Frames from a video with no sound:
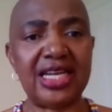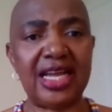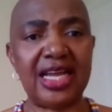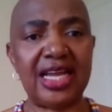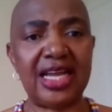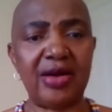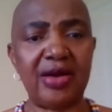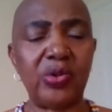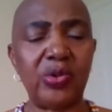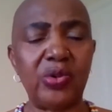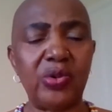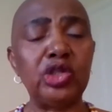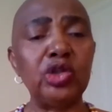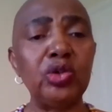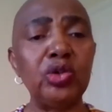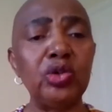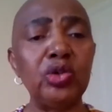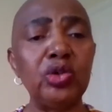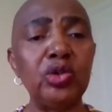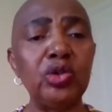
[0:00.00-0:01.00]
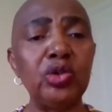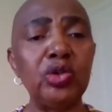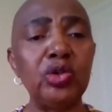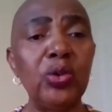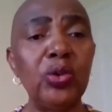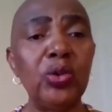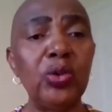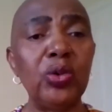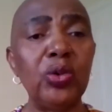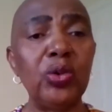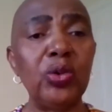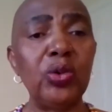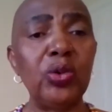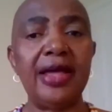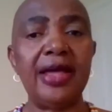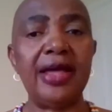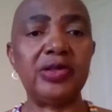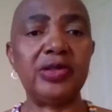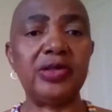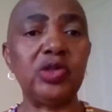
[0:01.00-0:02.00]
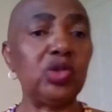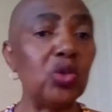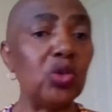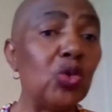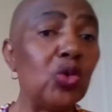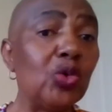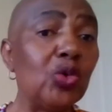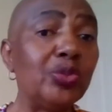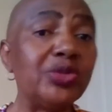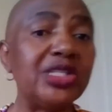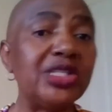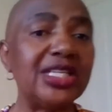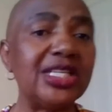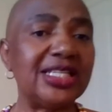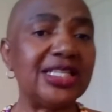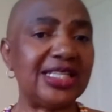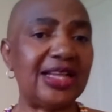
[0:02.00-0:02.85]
like we do Zooms